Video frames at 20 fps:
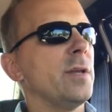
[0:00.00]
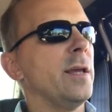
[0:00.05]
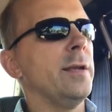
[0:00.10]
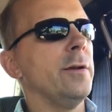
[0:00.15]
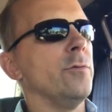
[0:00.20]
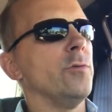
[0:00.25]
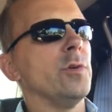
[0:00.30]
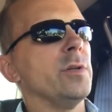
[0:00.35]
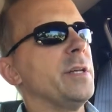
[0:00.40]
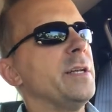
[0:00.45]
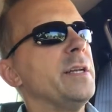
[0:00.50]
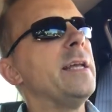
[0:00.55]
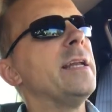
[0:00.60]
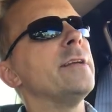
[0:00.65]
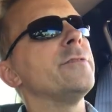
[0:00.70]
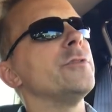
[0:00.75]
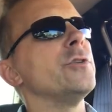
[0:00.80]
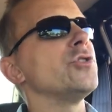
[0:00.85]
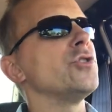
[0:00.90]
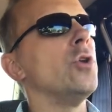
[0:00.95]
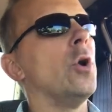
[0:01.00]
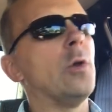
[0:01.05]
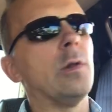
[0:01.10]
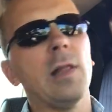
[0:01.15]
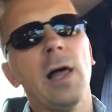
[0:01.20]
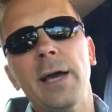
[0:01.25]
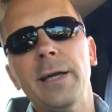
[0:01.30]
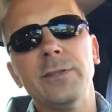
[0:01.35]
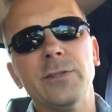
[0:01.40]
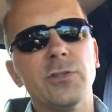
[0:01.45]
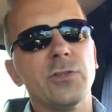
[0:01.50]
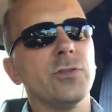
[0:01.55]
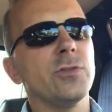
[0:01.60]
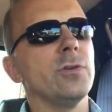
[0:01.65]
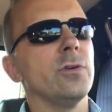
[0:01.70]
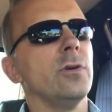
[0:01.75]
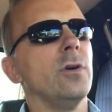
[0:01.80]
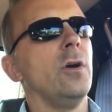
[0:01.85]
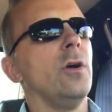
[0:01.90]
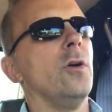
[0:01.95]
They didn't really need it. There's no lights
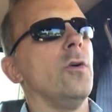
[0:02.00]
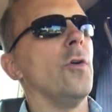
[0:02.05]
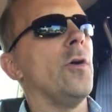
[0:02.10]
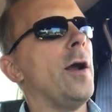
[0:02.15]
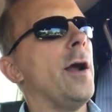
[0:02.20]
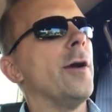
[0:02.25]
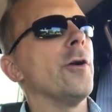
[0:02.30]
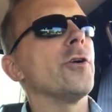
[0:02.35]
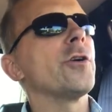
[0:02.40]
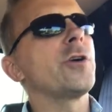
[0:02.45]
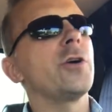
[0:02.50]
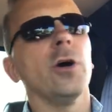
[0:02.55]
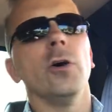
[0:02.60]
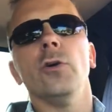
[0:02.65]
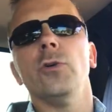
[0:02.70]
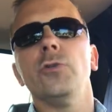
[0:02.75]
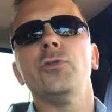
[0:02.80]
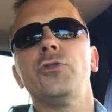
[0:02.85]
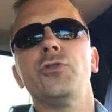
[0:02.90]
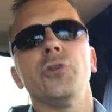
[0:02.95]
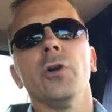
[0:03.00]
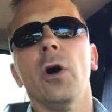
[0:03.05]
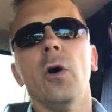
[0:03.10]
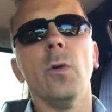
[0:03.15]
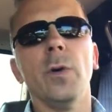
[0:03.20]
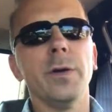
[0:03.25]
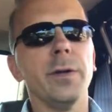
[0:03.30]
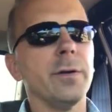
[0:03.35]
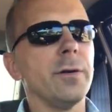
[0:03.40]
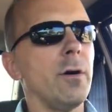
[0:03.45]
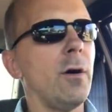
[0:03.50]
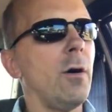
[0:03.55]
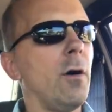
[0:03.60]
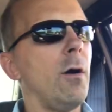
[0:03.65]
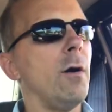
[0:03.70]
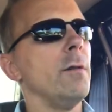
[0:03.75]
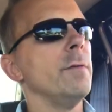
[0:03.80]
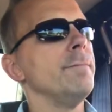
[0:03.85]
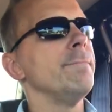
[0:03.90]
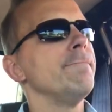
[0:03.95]
or air codes showing at
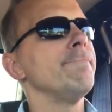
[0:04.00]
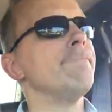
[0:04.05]
all.